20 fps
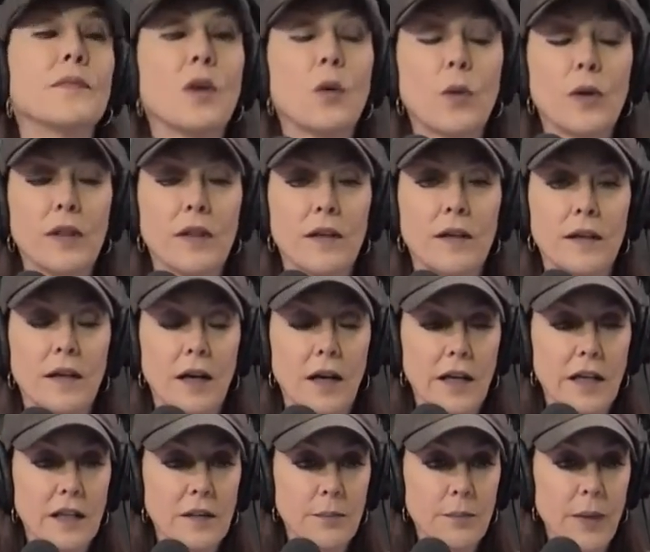With uh,
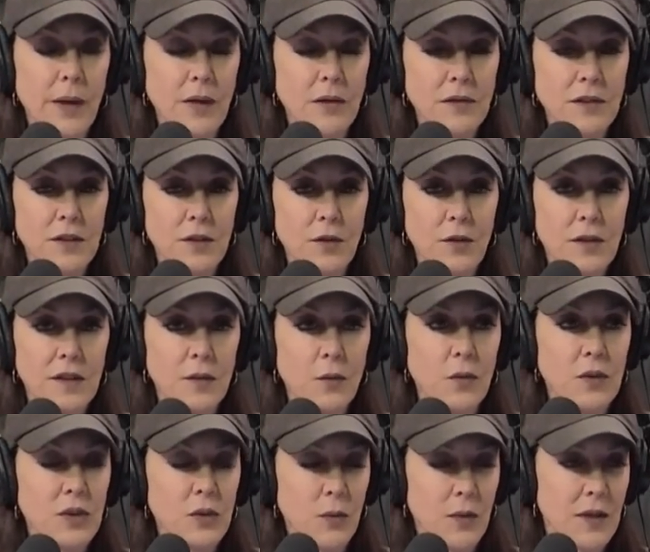onion belts, or uh,
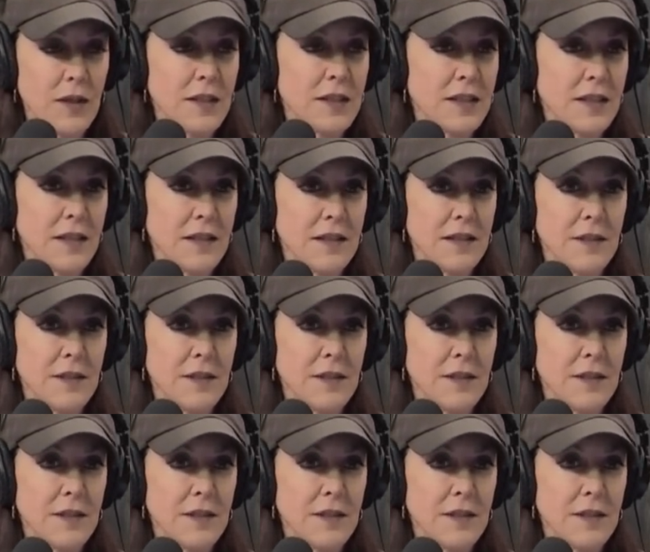which one is this?